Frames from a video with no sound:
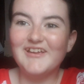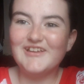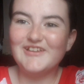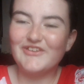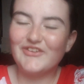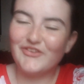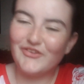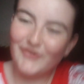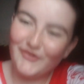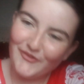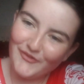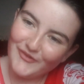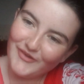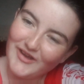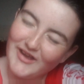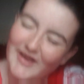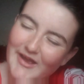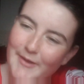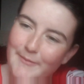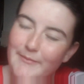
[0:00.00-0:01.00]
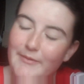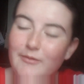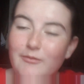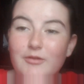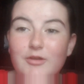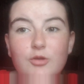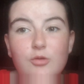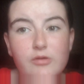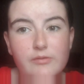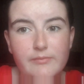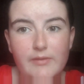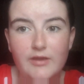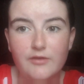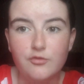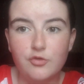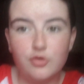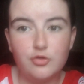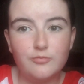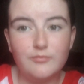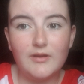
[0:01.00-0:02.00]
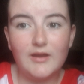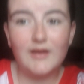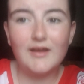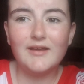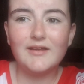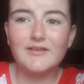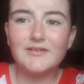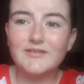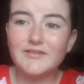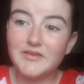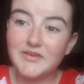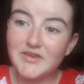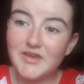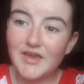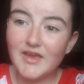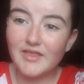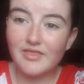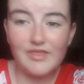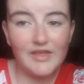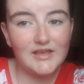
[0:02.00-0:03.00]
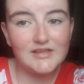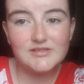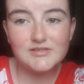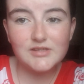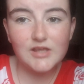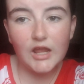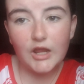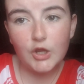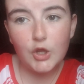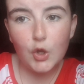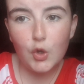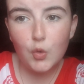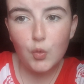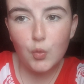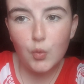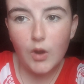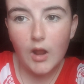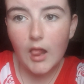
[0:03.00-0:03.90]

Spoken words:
So I'm going to go in my room and yeah, let's go.